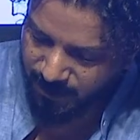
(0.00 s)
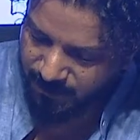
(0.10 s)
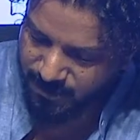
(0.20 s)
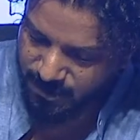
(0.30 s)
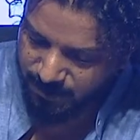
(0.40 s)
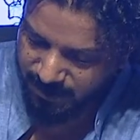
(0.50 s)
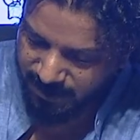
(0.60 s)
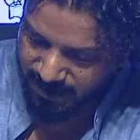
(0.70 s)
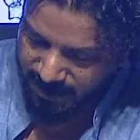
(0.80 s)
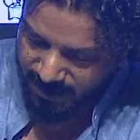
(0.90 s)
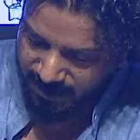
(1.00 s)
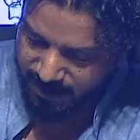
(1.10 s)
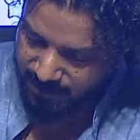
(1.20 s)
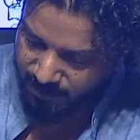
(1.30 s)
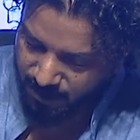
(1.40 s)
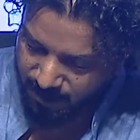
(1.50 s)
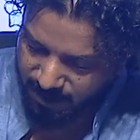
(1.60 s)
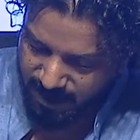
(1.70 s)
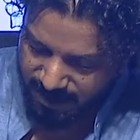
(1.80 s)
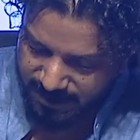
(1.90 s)
of truth. Therefore,
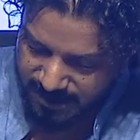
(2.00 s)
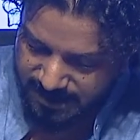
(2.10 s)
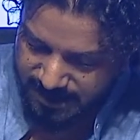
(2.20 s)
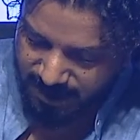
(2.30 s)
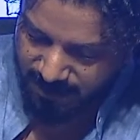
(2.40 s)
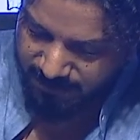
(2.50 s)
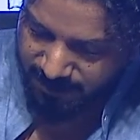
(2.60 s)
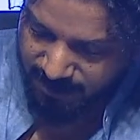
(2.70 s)
Gandhi's love,